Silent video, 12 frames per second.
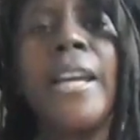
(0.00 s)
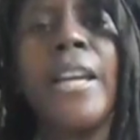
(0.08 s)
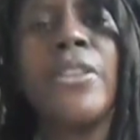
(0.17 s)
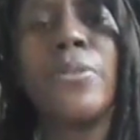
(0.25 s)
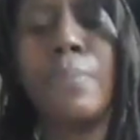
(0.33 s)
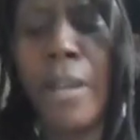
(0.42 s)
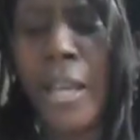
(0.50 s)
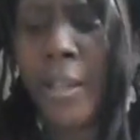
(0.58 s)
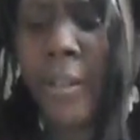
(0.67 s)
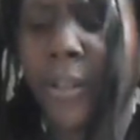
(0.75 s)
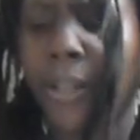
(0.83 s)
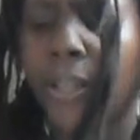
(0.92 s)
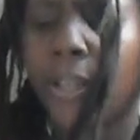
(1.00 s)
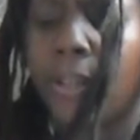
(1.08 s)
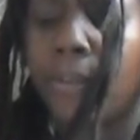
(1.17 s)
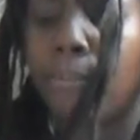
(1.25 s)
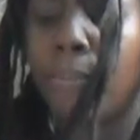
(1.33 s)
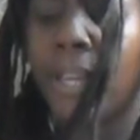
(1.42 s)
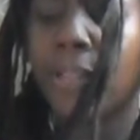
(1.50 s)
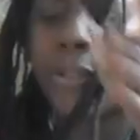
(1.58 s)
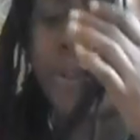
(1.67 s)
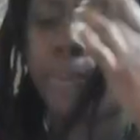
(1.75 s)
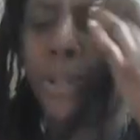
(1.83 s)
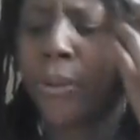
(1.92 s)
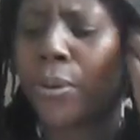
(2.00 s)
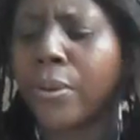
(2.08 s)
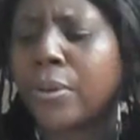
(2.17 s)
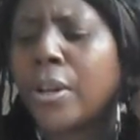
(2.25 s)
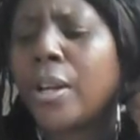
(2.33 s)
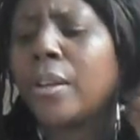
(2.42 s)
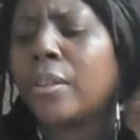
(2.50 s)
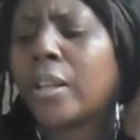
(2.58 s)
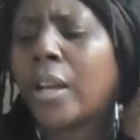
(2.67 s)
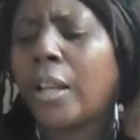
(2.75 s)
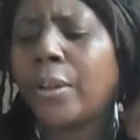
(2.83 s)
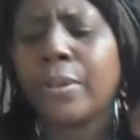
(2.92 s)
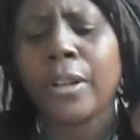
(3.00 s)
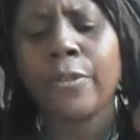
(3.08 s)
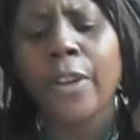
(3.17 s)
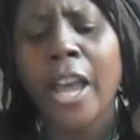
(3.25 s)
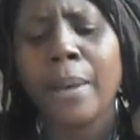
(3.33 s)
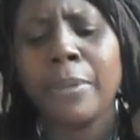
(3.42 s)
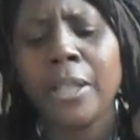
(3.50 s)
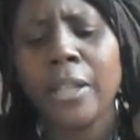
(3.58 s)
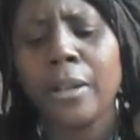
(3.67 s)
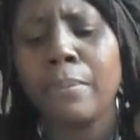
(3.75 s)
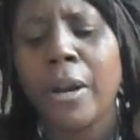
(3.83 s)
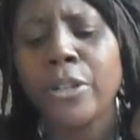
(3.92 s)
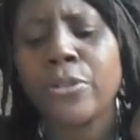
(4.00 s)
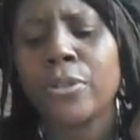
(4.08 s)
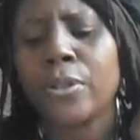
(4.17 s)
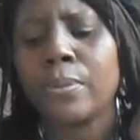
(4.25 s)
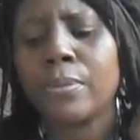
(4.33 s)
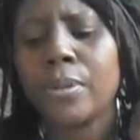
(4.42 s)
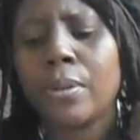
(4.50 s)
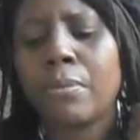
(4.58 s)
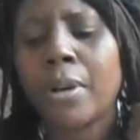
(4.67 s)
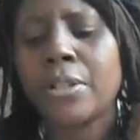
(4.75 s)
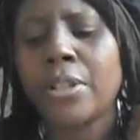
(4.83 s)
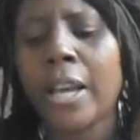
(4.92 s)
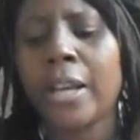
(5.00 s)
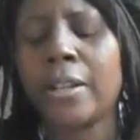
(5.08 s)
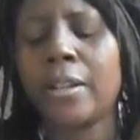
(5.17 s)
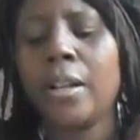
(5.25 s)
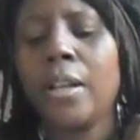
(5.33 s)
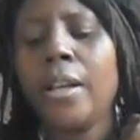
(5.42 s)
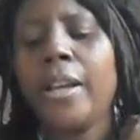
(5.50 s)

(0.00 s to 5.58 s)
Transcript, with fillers: is mainly meant to mirror the coloring of Amanita mushrooms, Rush added.